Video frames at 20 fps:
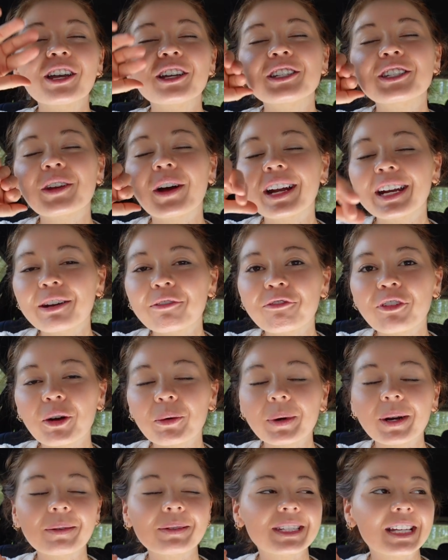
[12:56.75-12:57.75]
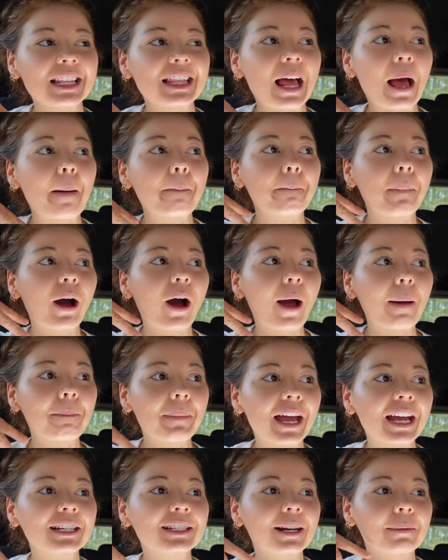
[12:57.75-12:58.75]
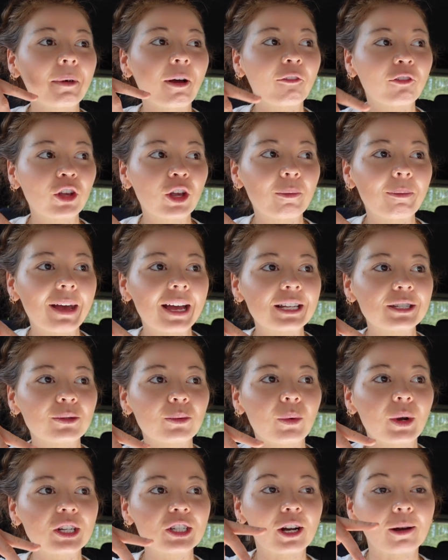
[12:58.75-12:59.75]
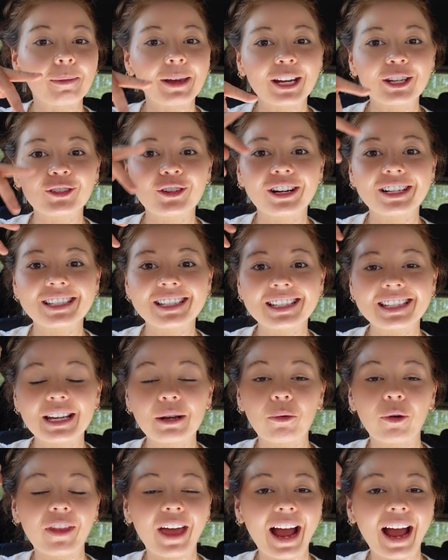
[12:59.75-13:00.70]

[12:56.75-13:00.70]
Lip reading: So I didn't film when I was in there, but I picked up a few bits, which I'm interested to see what